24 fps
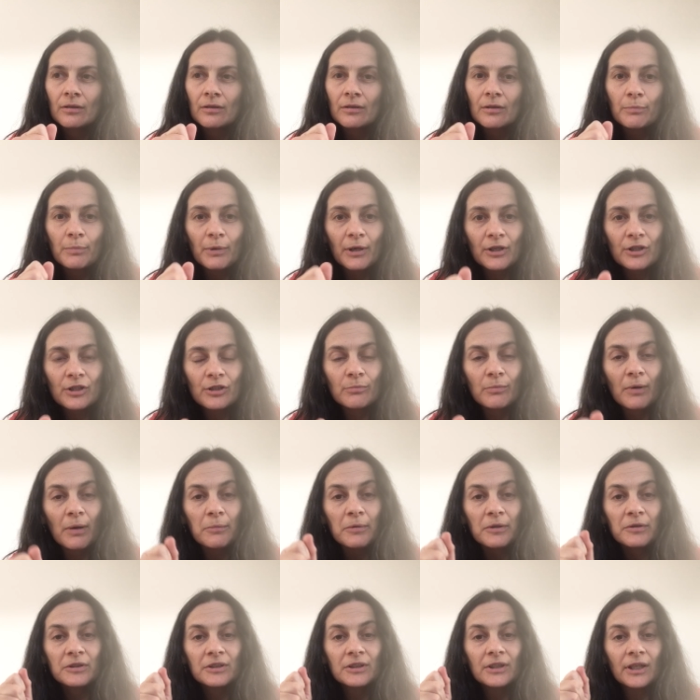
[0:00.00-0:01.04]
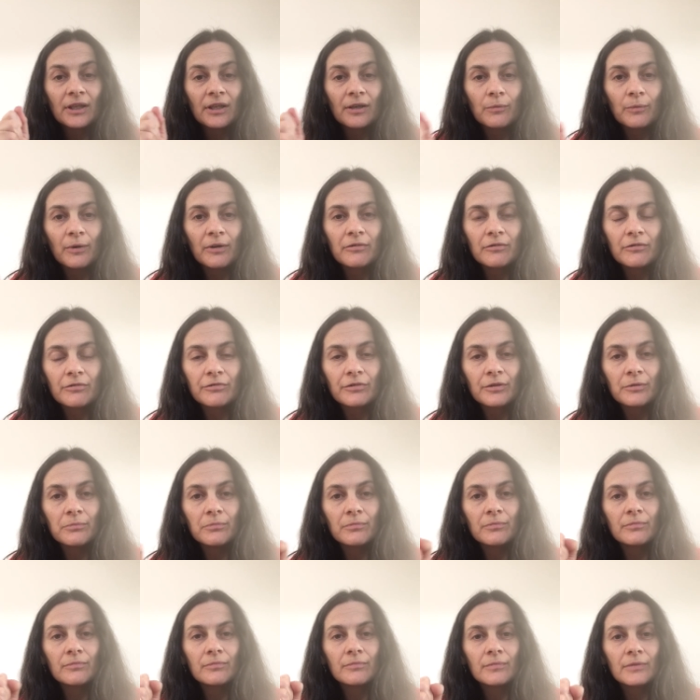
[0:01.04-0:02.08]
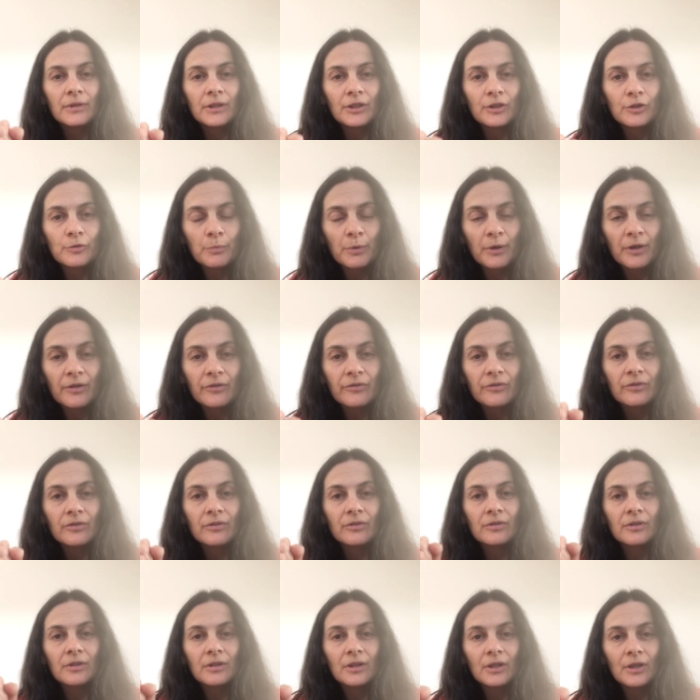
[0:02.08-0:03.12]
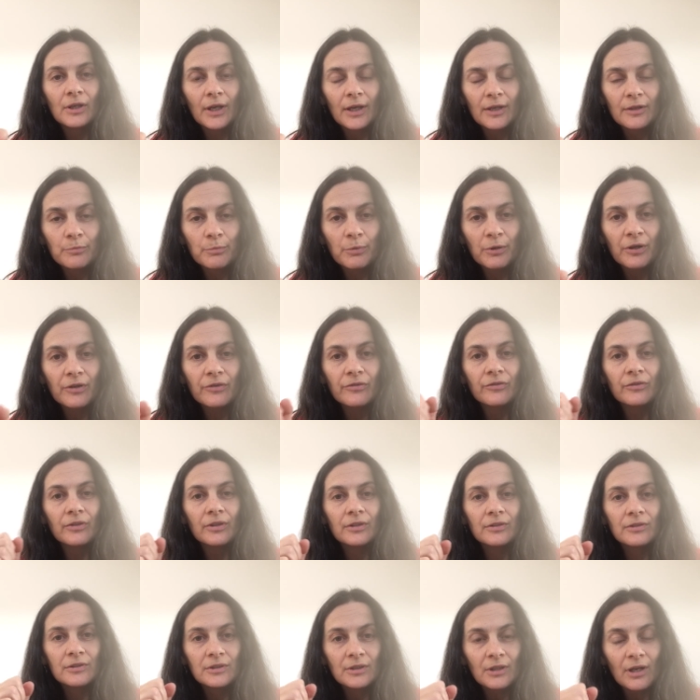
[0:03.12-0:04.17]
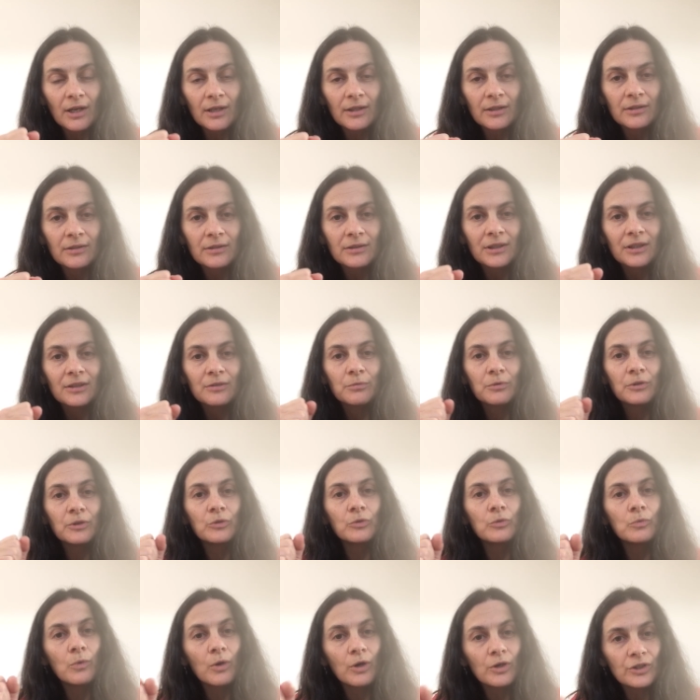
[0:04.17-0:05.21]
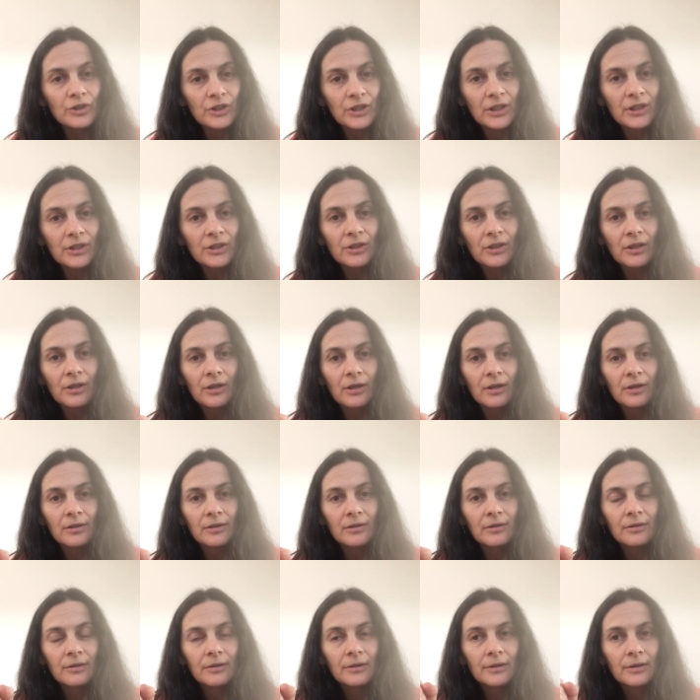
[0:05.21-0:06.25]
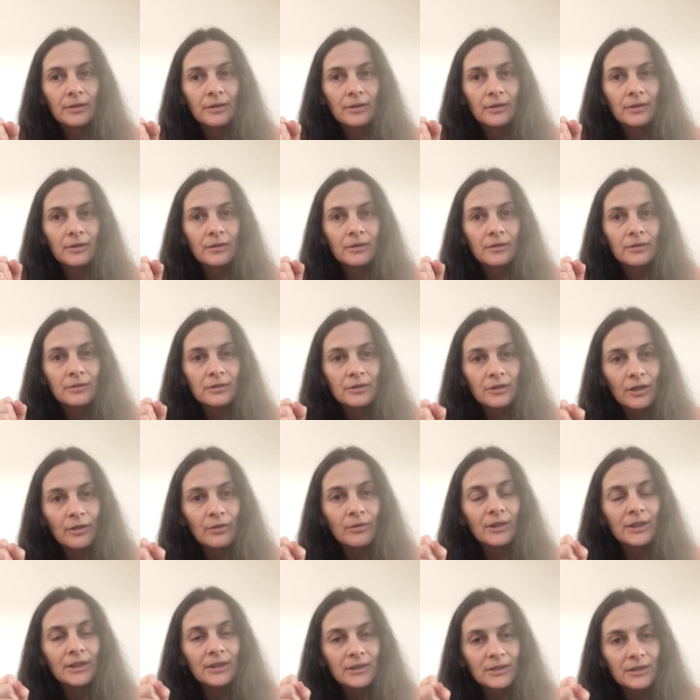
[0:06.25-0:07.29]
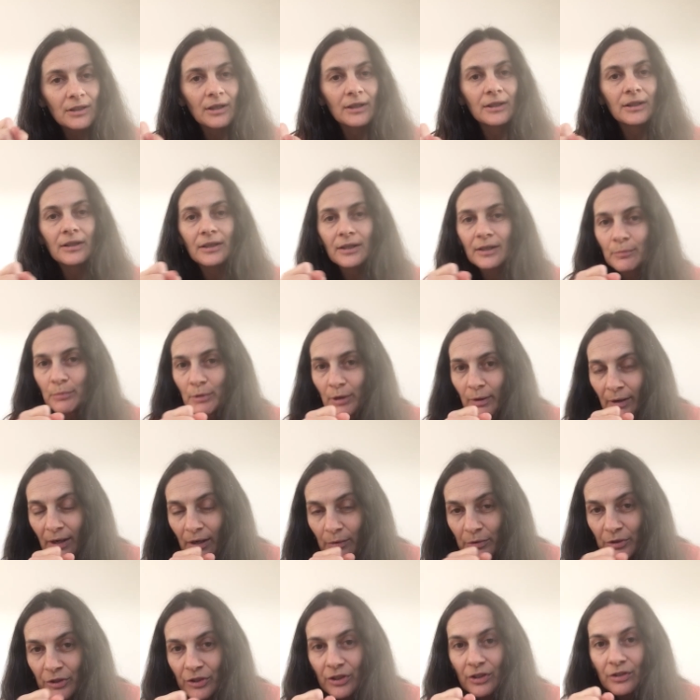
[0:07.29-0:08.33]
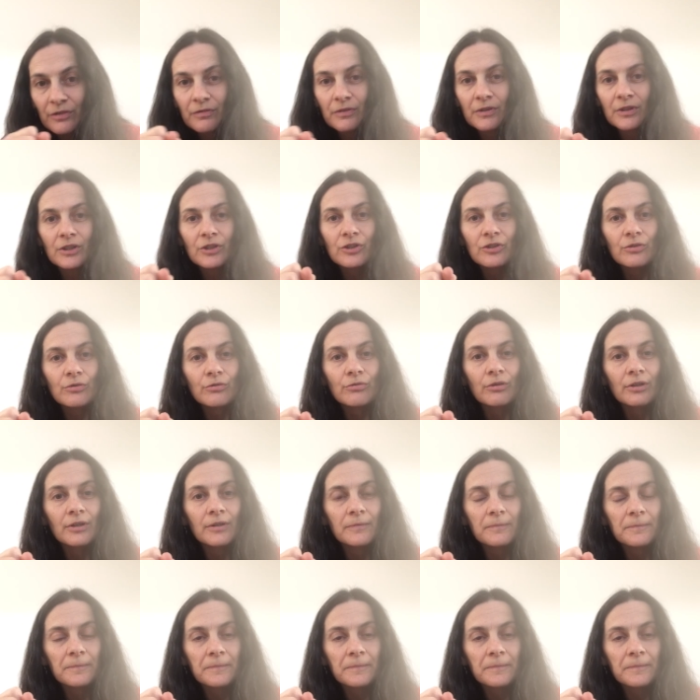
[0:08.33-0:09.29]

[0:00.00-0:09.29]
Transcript: The Pachamama stick went from each person to the next person in silence as we all watched each other slowly, silently blow our wishes for the children.